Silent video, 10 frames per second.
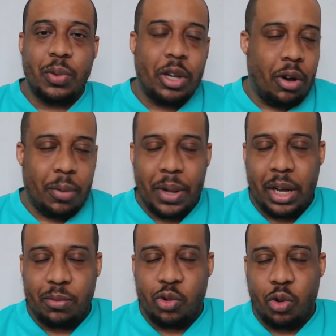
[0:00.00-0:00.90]
we gotta pick
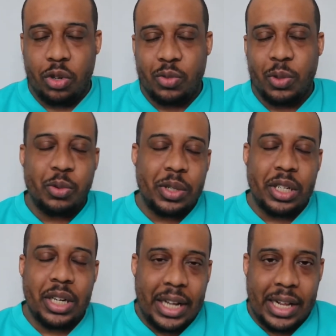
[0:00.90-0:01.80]
up draws, which we
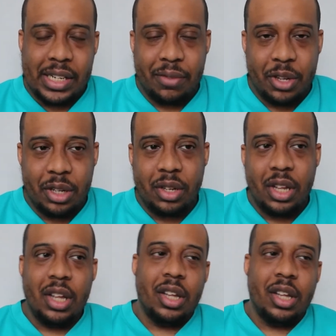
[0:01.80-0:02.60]
didn't against Everton.